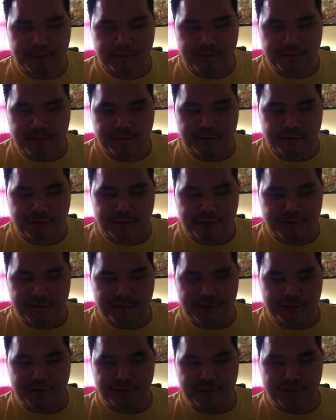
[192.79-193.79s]

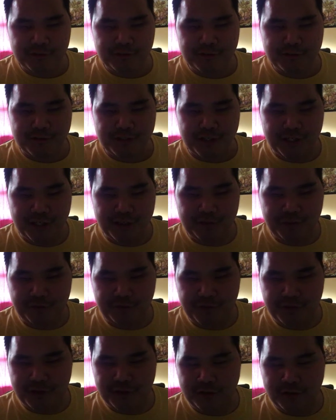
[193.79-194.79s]
and
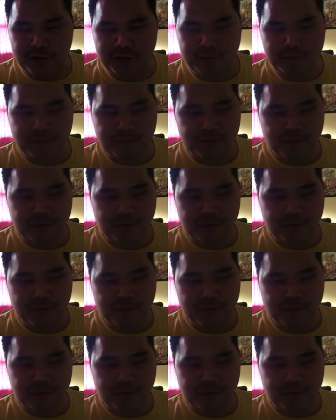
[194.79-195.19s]
feel.